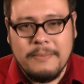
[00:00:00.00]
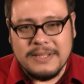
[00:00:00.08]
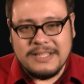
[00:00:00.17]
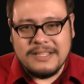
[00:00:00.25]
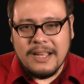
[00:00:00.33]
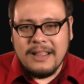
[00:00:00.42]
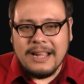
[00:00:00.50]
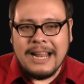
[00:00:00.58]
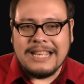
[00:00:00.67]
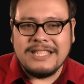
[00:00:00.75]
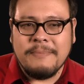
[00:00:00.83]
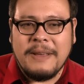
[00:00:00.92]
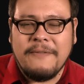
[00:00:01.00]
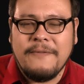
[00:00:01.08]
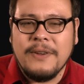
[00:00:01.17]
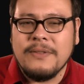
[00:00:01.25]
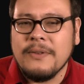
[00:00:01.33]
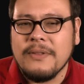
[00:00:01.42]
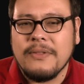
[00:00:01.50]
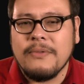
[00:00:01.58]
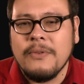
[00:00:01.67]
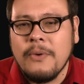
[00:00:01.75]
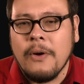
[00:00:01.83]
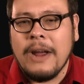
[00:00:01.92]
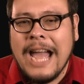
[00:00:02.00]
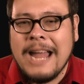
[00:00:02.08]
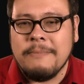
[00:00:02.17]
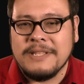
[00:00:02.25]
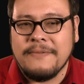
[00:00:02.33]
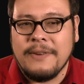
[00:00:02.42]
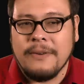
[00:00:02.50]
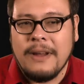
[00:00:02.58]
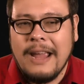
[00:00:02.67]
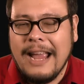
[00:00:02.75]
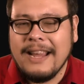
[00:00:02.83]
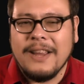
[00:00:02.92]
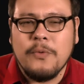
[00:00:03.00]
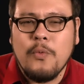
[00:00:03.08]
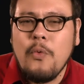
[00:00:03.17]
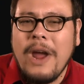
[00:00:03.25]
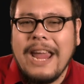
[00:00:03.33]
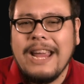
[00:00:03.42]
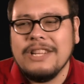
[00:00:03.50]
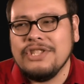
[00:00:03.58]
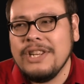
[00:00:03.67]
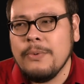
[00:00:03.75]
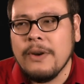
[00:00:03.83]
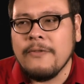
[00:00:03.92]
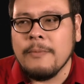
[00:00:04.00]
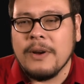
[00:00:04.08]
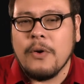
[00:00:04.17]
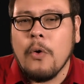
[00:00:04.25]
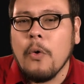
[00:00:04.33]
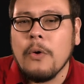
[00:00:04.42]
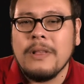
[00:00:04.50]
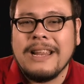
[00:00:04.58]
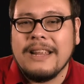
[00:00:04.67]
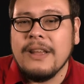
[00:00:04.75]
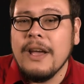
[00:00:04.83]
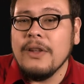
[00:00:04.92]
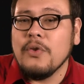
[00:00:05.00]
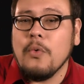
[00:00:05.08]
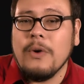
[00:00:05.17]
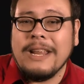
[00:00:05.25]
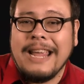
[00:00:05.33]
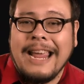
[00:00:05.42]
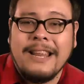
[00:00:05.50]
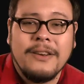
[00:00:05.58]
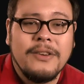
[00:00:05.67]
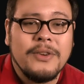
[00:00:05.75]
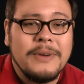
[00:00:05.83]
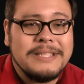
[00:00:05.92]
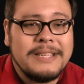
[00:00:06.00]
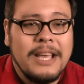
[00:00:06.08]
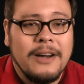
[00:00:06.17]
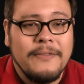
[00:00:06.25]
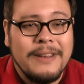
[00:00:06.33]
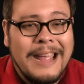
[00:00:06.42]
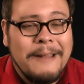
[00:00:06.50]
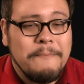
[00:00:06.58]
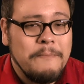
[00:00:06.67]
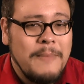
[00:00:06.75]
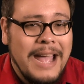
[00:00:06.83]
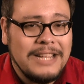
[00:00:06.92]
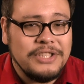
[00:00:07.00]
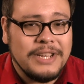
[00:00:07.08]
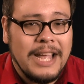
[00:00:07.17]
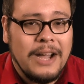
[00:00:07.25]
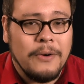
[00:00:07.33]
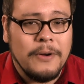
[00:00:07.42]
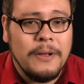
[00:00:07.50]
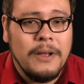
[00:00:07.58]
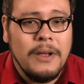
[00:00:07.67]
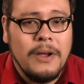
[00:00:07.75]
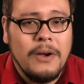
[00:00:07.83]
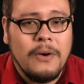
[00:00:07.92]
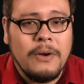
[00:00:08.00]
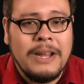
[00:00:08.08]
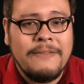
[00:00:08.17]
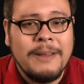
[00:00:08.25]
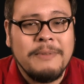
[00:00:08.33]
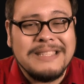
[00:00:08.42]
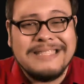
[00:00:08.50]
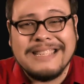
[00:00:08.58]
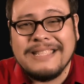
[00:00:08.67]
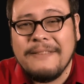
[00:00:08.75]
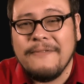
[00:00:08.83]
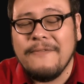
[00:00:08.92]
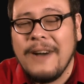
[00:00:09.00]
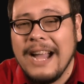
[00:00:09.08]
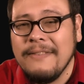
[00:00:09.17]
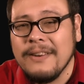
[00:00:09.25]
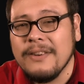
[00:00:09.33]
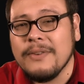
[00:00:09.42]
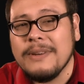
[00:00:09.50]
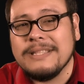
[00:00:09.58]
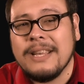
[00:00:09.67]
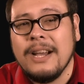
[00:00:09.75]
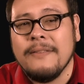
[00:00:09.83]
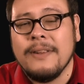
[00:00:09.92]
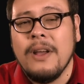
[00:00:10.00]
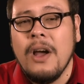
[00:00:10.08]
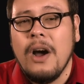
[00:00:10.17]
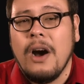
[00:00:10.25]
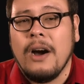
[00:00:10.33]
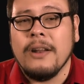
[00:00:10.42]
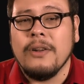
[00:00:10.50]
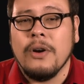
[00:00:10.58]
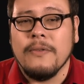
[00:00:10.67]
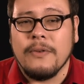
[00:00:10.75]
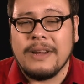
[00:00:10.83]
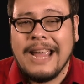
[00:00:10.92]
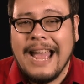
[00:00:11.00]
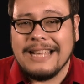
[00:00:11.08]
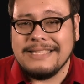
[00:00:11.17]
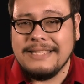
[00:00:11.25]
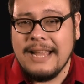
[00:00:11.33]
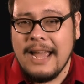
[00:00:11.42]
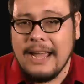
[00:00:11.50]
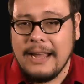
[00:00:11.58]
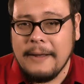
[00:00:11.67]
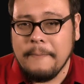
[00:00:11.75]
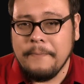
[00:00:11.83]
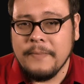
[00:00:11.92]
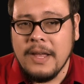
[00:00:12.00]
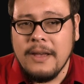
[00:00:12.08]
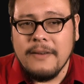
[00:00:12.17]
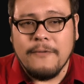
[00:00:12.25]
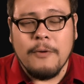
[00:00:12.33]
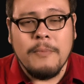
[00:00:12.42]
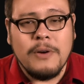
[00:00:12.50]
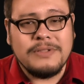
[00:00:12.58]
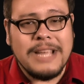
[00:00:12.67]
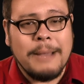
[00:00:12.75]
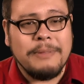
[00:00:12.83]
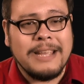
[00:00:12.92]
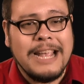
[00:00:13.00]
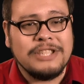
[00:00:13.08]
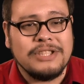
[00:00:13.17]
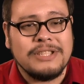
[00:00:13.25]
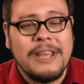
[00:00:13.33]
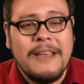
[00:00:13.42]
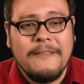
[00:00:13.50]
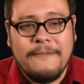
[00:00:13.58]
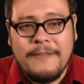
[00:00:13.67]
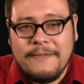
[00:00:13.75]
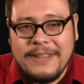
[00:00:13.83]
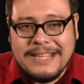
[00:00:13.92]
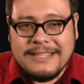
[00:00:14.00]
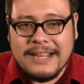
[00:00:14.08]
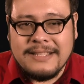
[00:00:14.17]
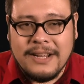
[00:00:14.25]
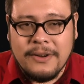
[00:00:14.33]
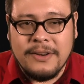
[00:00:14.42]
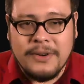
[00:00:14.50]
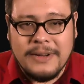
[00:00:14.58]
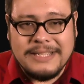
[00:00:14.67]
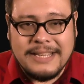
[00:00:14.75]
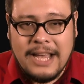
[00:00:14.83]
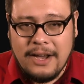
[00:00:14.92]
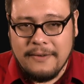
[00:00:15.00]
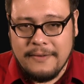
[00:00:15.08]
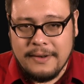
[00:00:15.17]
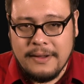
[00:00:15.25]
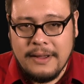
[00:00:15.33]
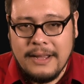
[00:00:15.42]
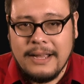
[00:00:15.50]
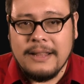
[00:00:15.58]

but sunlight has to be filtered through our atmosphere and can range anywhere from a correlated twenty-eight hundred degrees Kelvin at magic hour, or even up to sixty-five hundred degrees Kelvin on an overcast day. For most applications, fifty-six hundred degrees Kelvin,